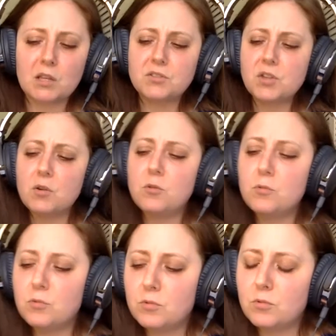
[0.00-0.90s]

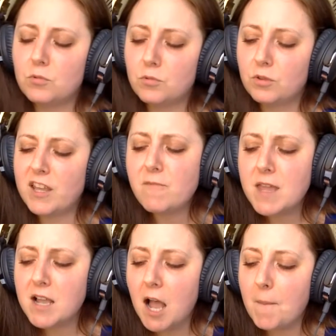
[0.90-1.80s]
So leave
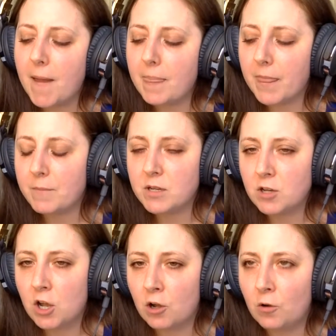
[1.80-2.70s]
me a comment and let me
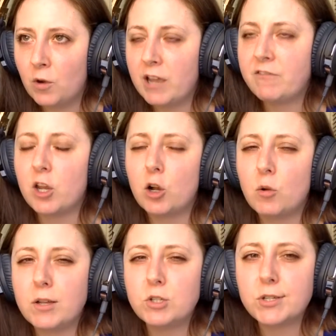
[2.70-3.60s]
know if there are
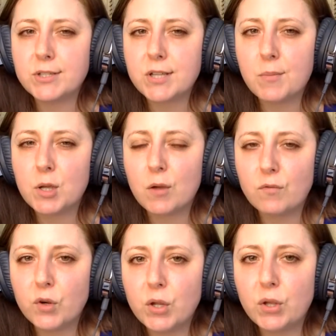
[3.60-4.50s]
questions coming up
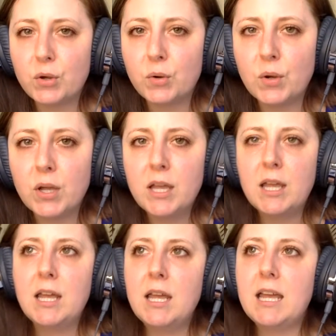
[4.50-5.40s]
for you.
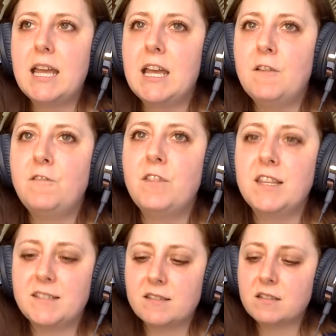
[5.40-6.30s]
If
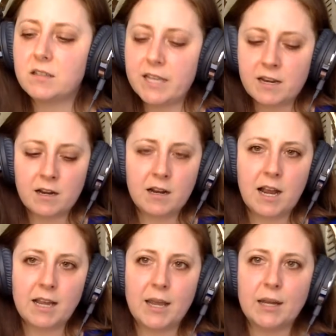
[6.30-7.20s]
this is clear,
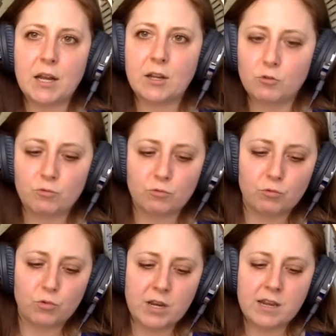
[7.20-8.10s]
again, I'll
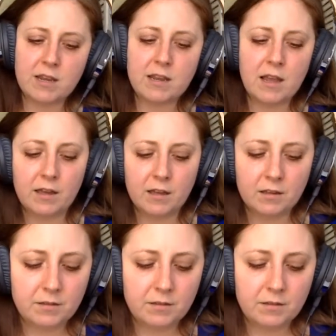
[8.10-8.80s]
restate